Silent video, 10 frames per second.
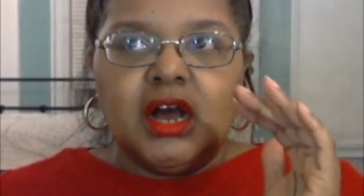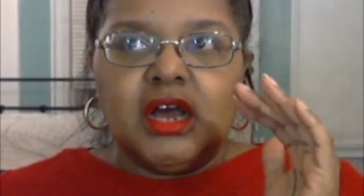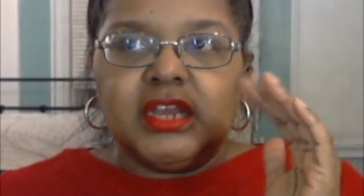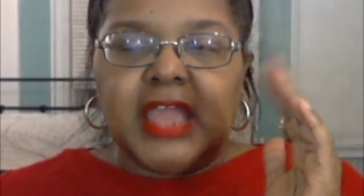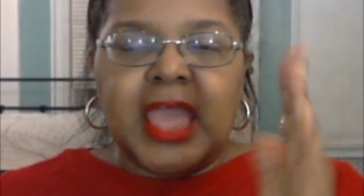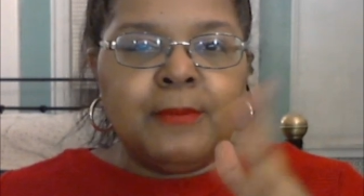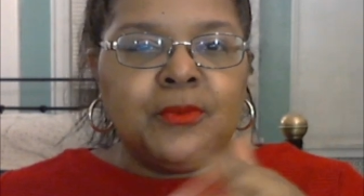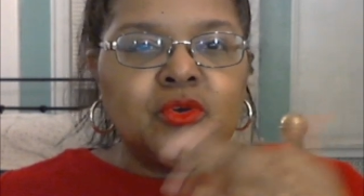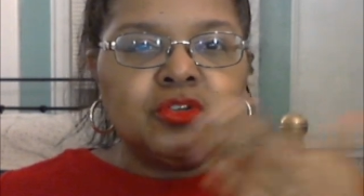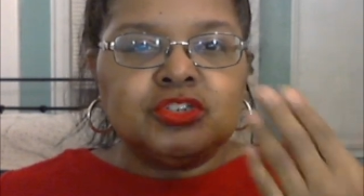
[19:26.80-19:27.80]
an
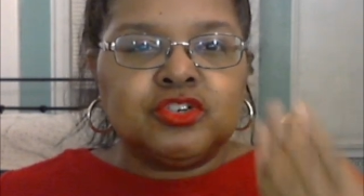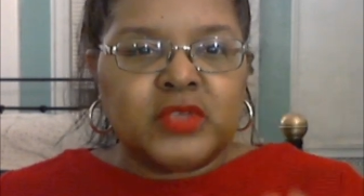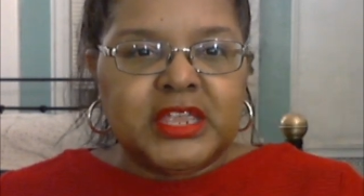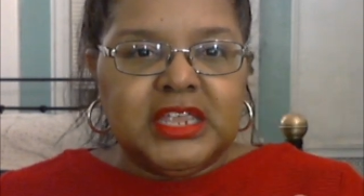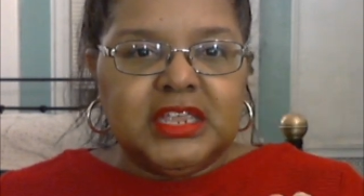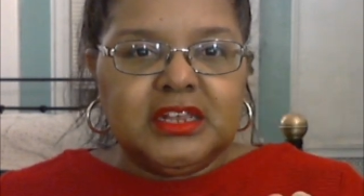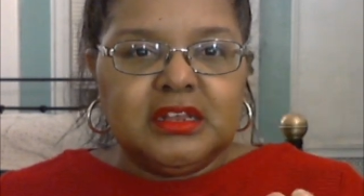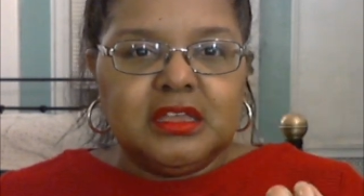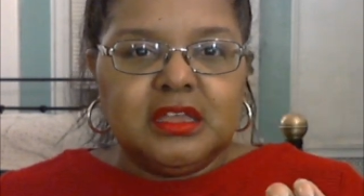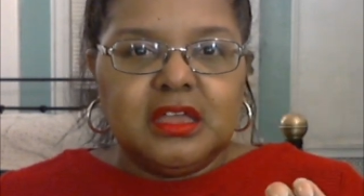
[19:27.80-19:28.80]
emerald green.
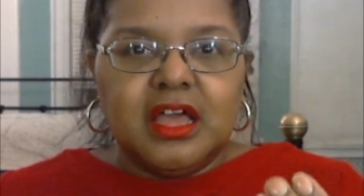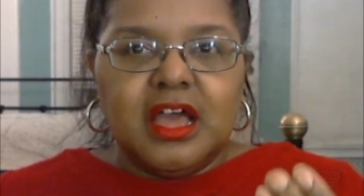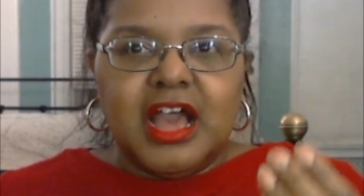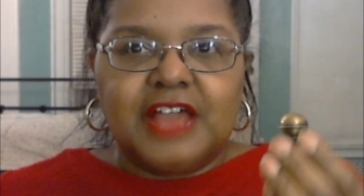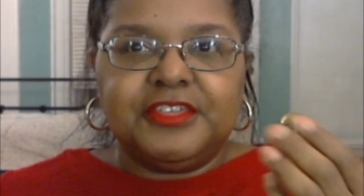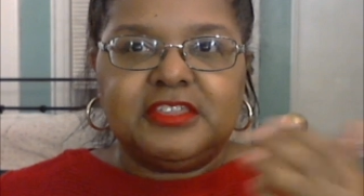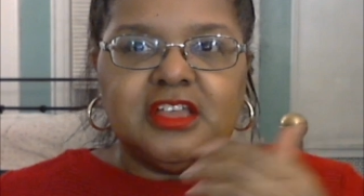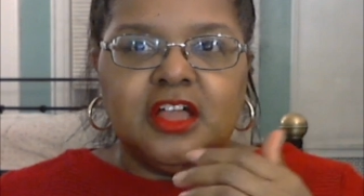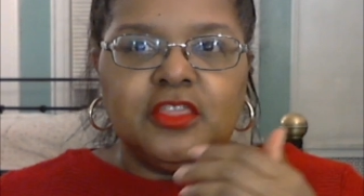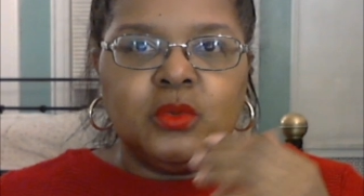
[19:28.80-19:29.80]
I think the
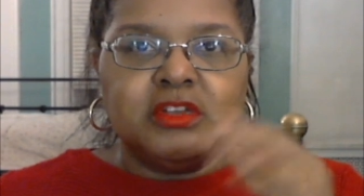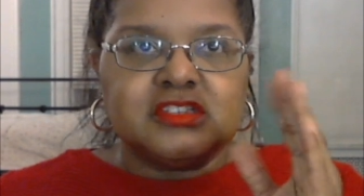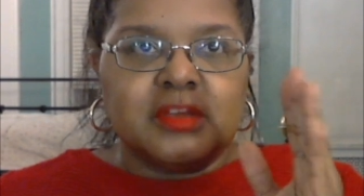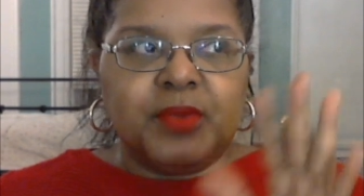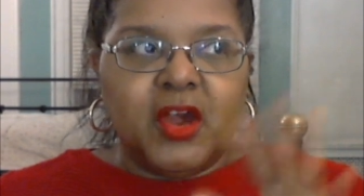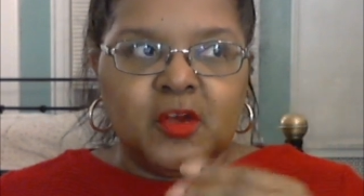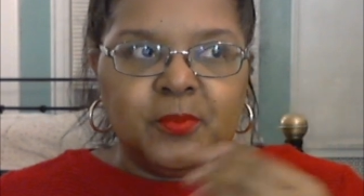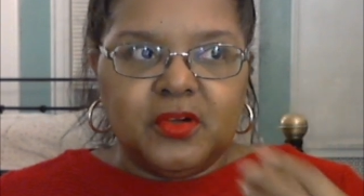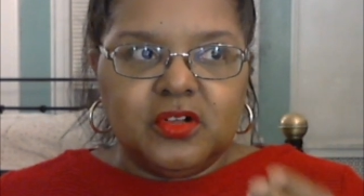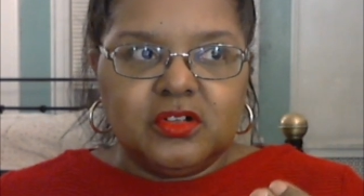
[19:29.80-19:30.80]
other one is a
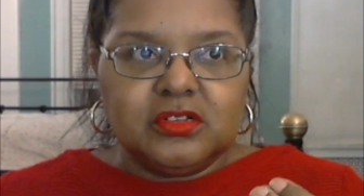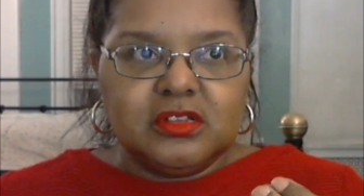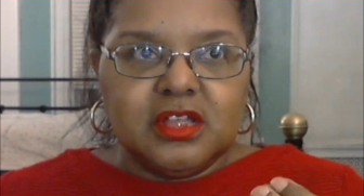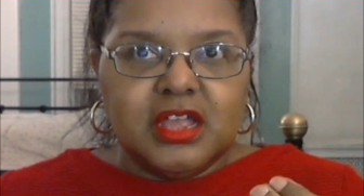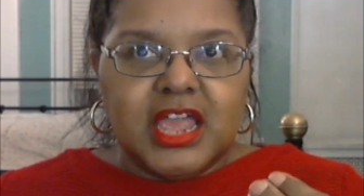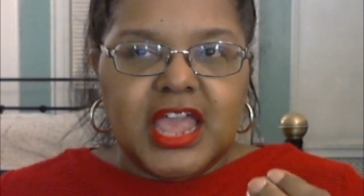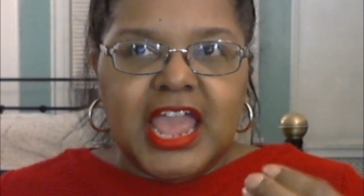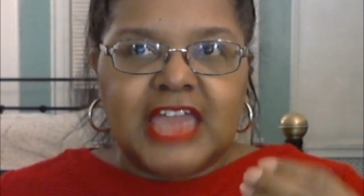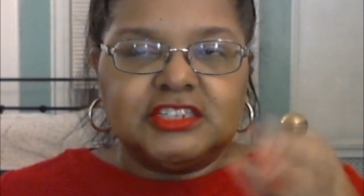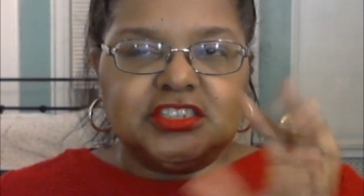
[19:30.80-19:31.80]
purple
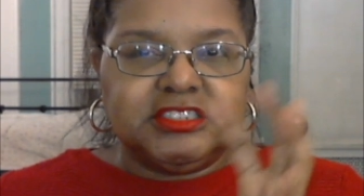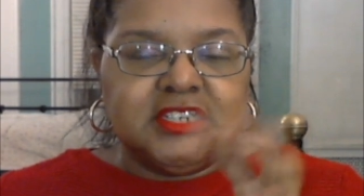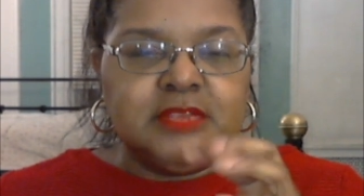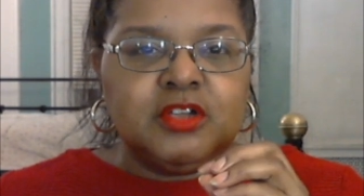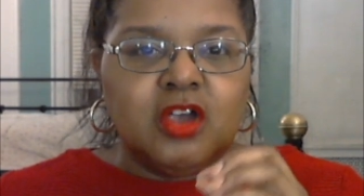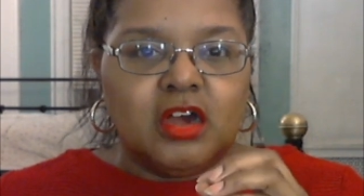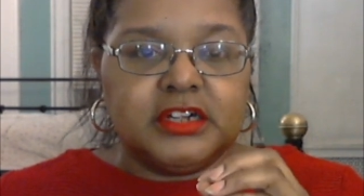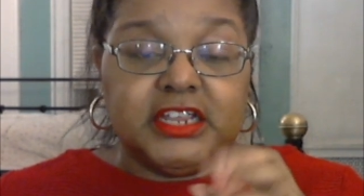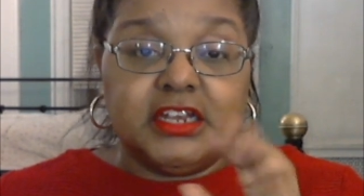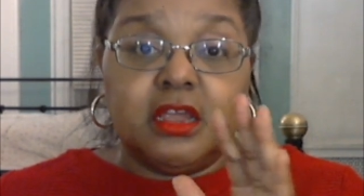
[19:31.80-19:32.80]
and a deep
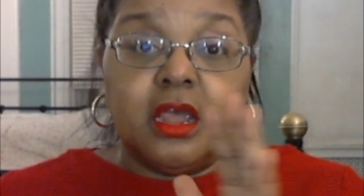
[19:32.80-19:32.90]
garnet.